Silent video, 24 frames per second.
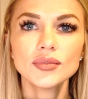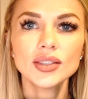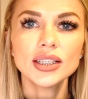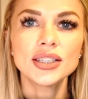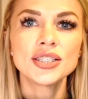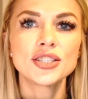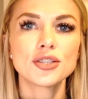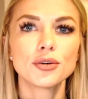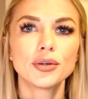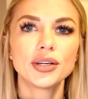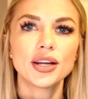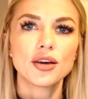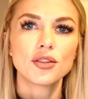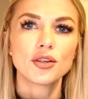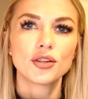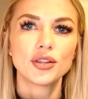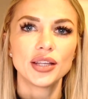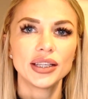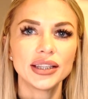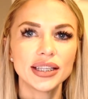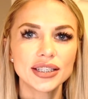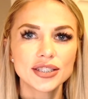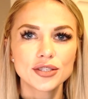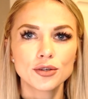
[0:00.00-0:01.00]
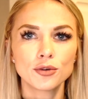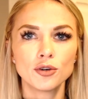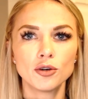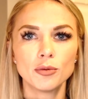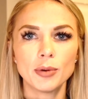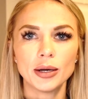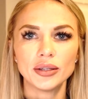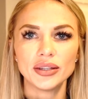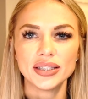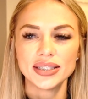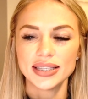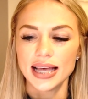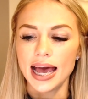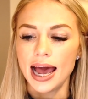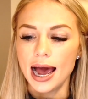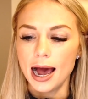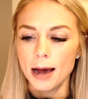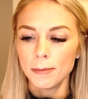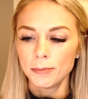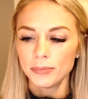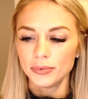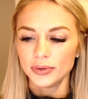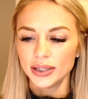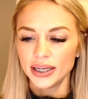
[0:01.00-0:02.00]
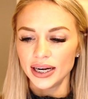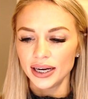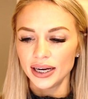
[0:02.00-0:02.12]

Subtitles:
So another thing that's cool about this app that